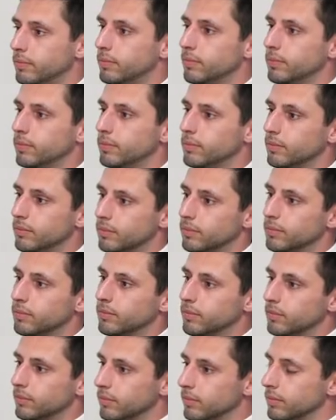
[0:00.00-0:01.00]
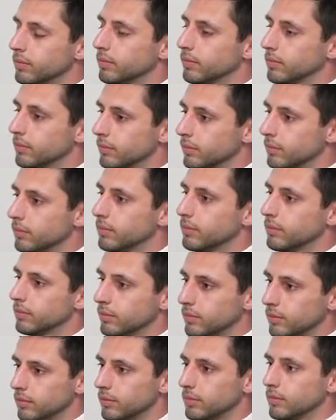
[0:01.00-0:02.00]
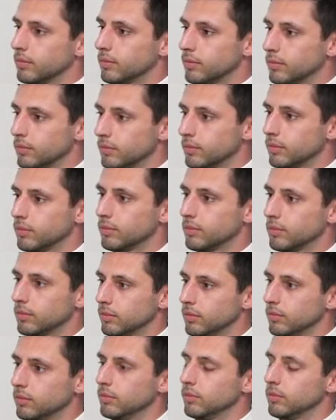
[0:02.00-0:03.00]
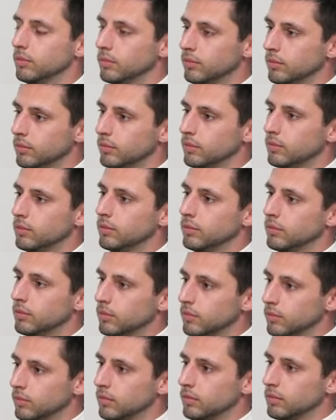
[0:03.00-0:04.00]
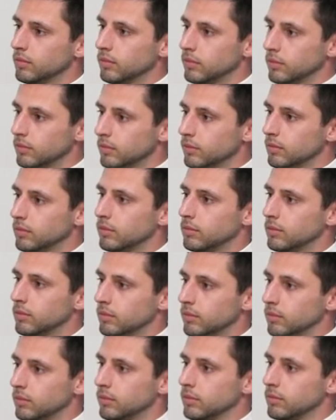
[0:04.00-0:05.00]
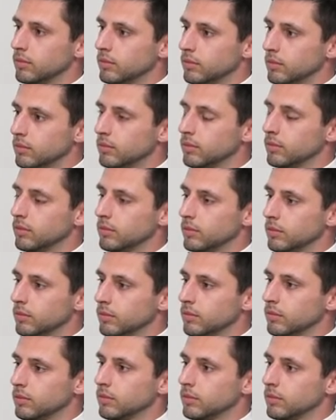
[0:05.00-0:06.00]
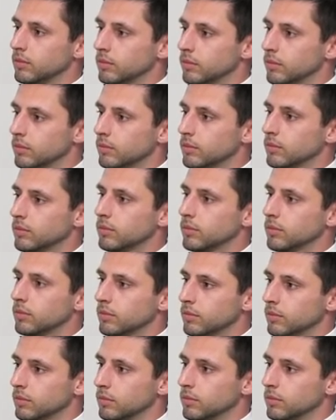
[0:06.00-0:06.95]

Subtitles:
No words are spoken by the person on screen.